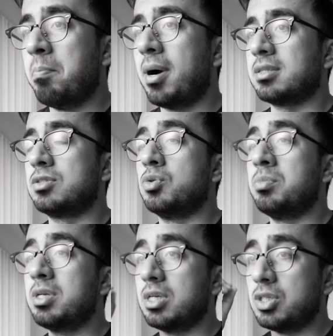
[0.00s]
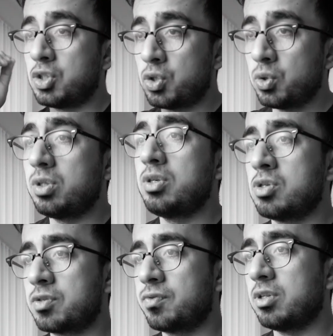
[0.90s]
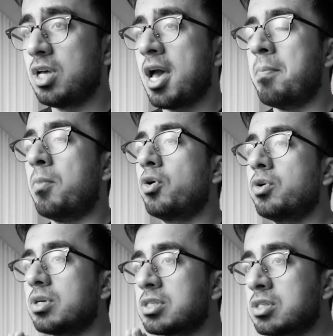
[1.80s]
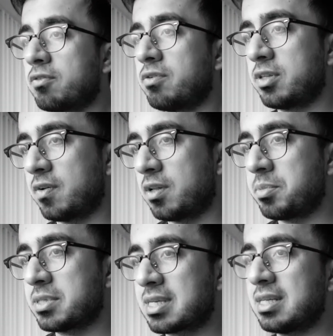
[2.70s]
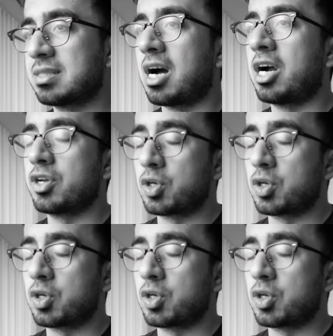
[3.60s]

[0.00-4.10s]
but to be truly useful, more software development skills are